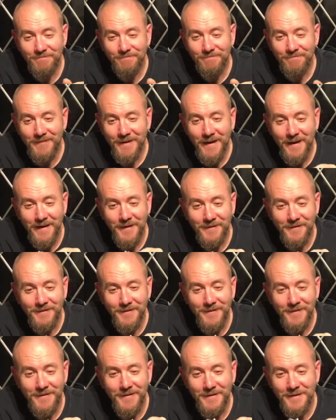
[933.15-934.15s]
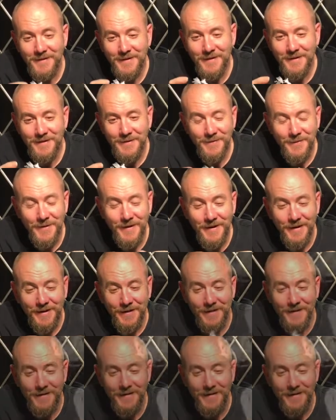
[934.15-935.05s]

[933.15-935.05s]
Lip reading: yeah, this is what I got.